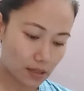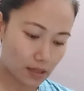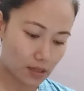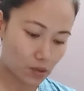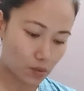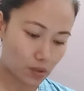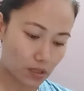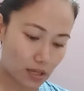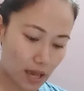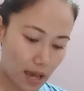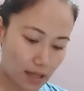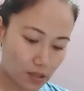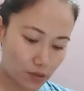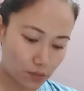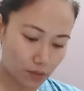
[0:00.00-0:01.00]
so he
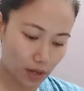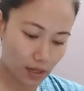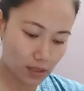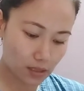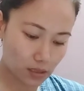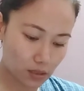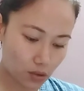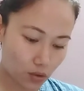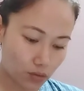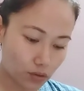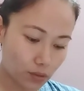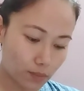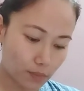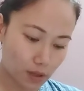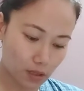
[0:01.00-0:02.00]
had to write it on
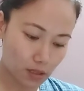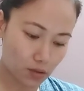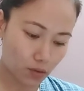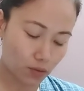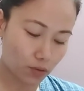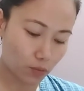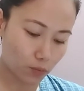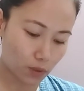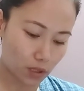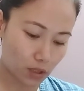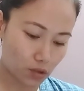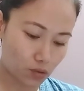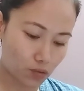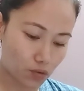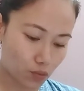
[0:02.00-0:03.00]
the bus on the way
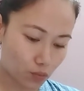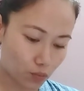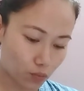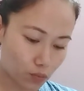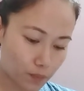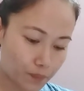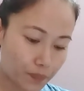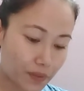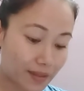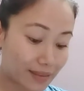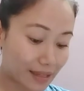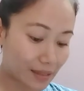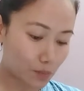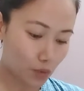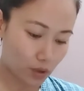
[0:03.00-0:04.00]
to school
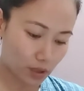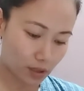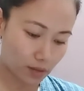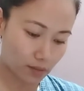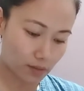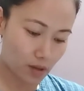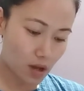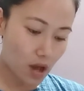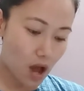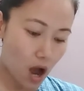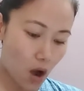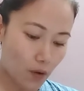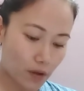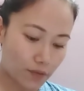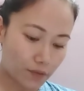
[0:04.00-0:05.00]
that morning.
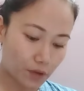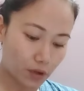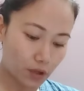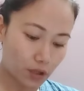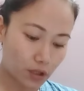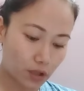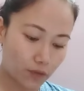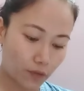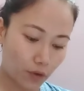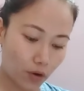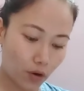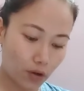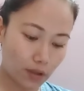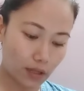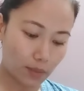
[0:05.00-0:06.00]
However, he
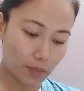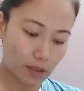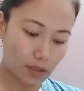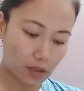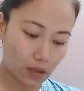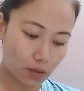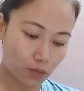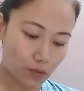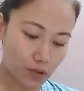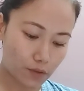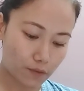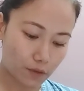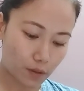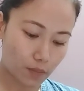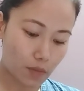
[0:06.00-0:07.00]
forgot that Mandela was
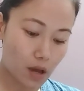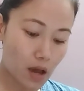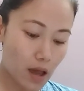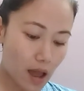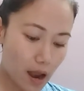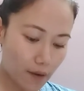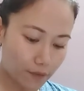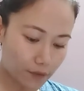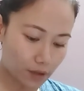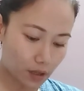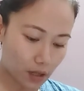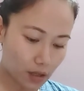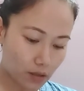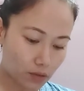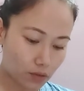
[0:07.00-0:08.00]
from
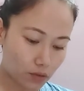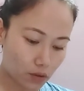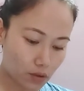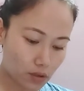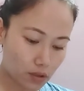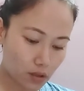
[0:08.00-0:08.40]
Africa, not